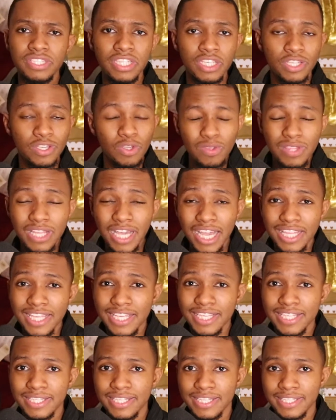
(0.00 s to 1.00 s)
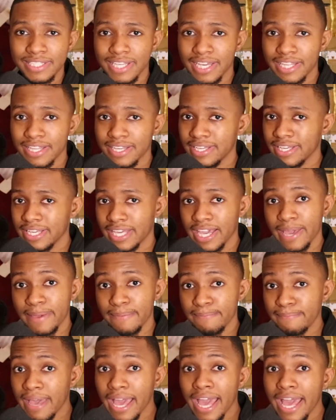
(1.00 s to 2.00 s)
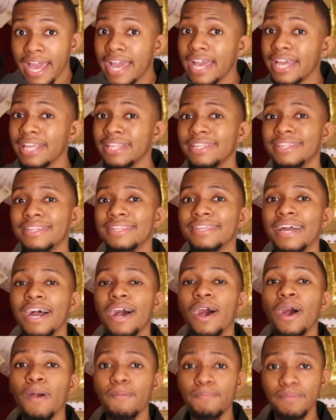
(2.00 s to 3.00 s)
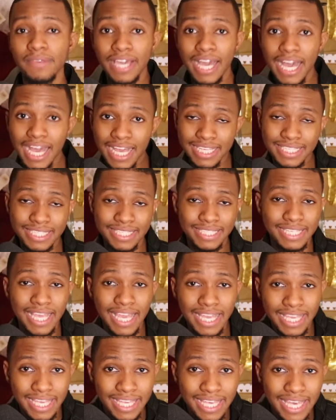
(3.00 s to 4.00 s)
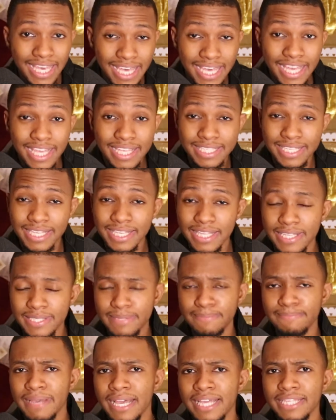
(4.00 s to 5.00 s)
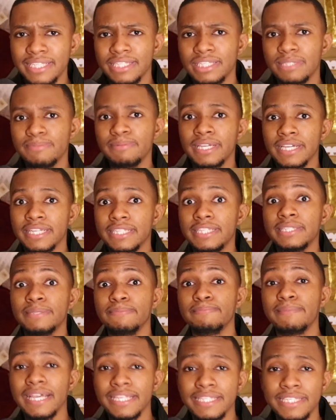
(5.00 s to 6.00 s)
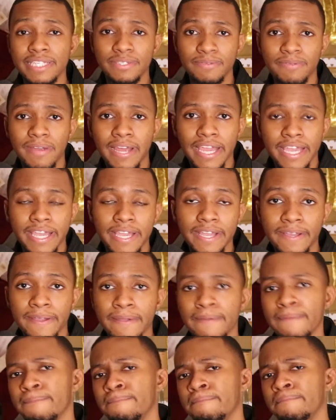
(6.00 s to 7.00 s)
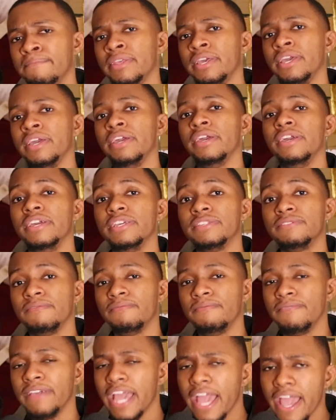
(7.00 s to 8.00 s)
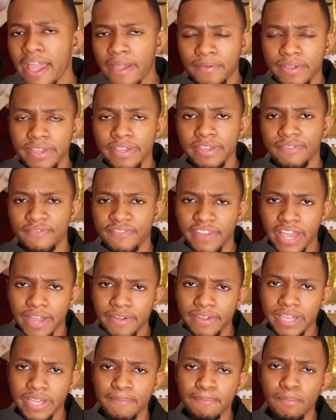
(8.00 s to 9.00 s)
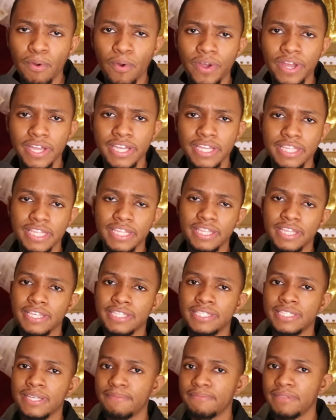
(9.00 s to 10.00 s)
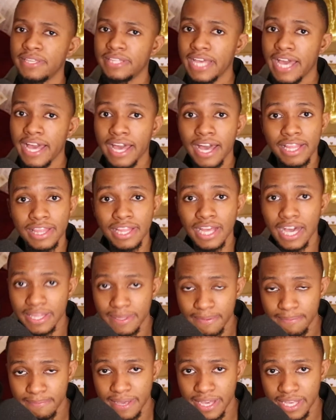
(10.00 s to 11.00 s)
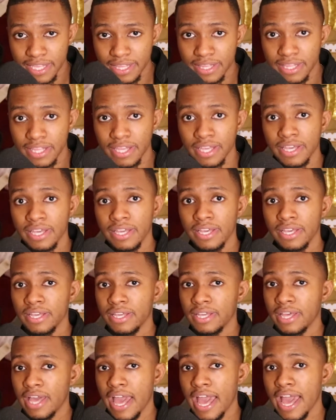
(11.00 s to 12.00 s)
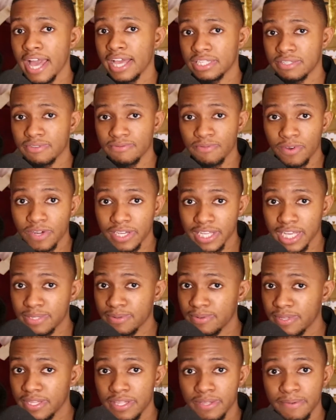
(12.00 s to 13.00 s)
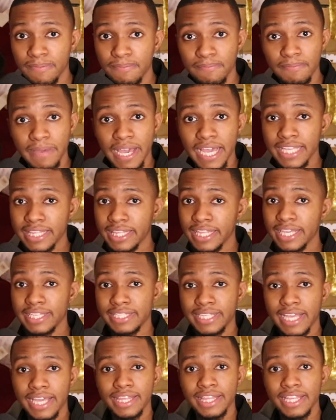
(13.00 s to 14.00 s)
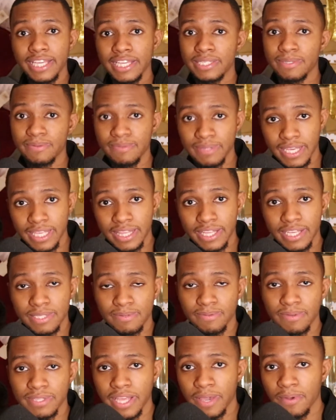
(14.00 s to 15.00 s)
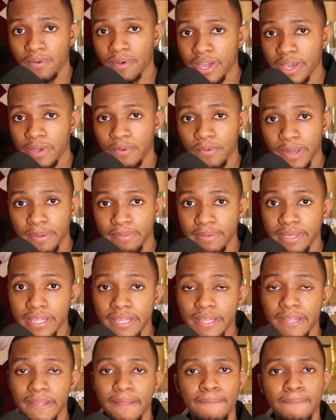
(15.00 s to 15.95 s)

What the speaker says: you ladies, instead of getting mad, I hope you guys taking heed to this message, because this message right here is very, very important. It's something that a lot of men ask for. That's one of the main things they list when they list what they want in women.